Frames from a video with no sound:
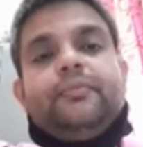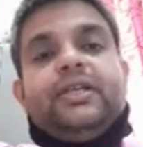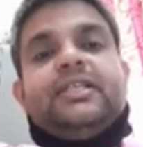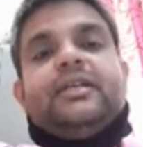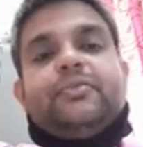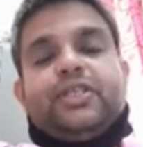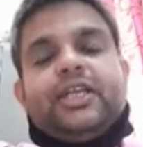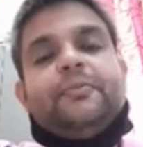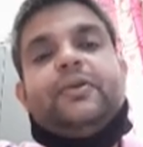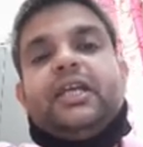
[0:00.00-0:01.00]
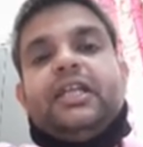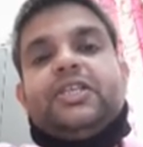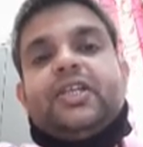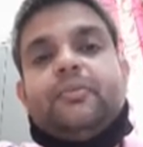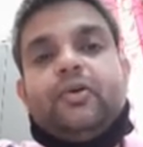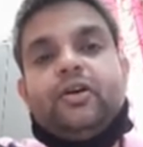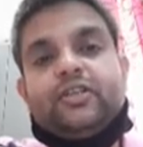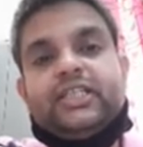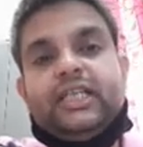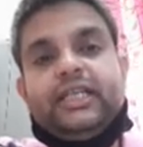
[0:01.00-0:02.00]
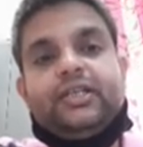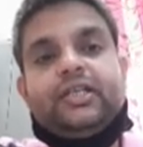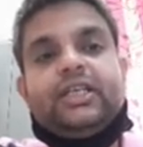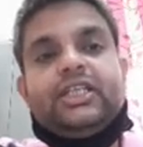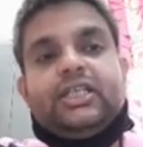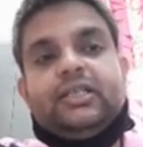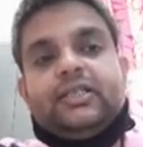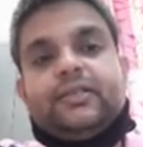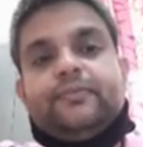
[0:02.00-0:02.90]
prism shaped calcium oxalate crystals.